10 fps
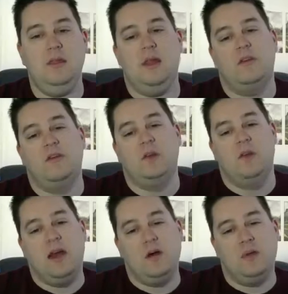And so
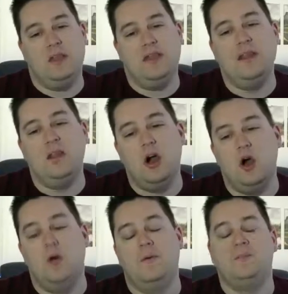that way they
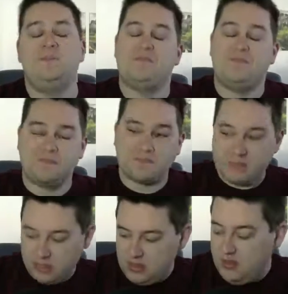know
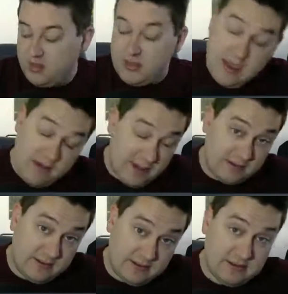they have
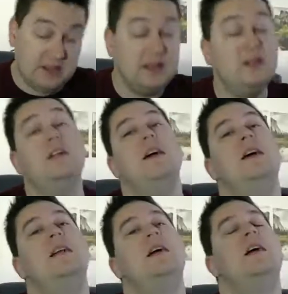access to the
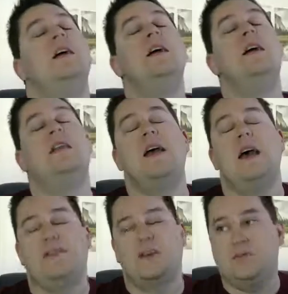internet, they
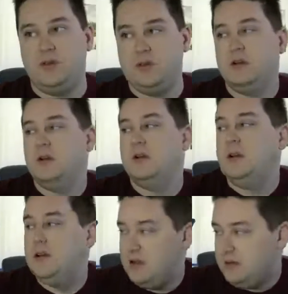have a computer,
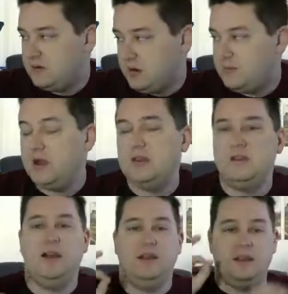it's going to be
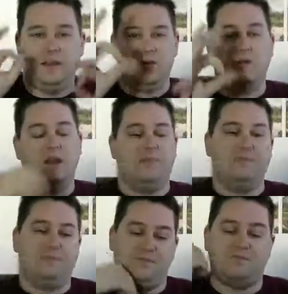online, it's okay.
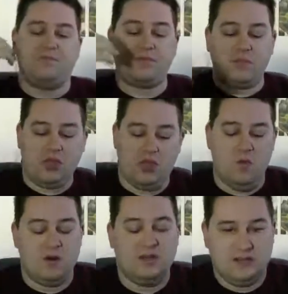
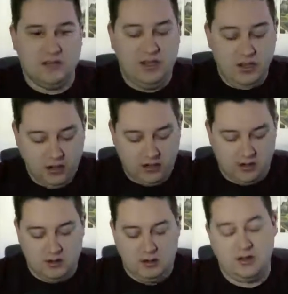Whereas
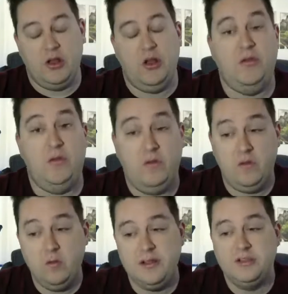here,
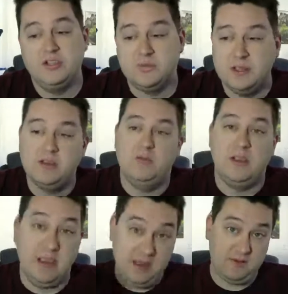assuming just because we
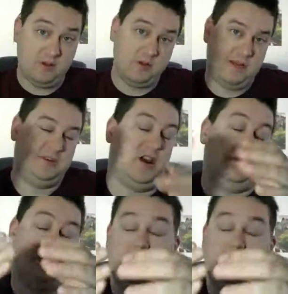gave you a laptop